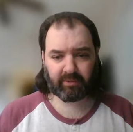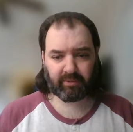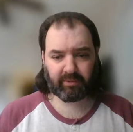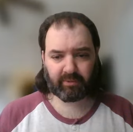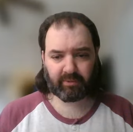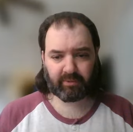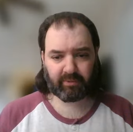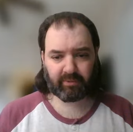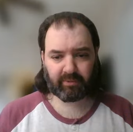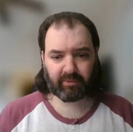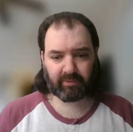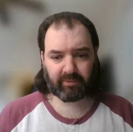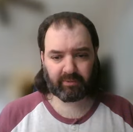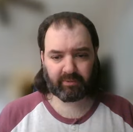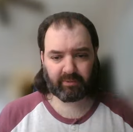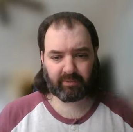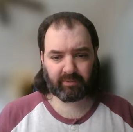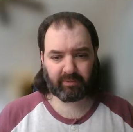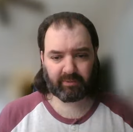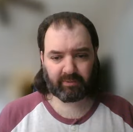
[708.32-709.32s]

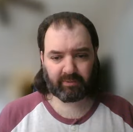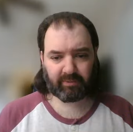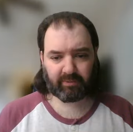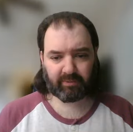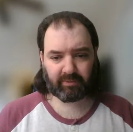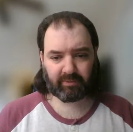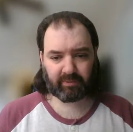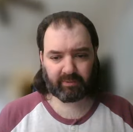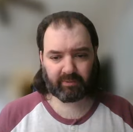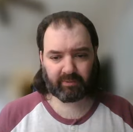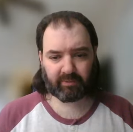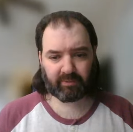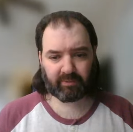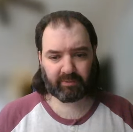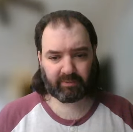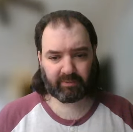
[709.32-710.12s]
(silence)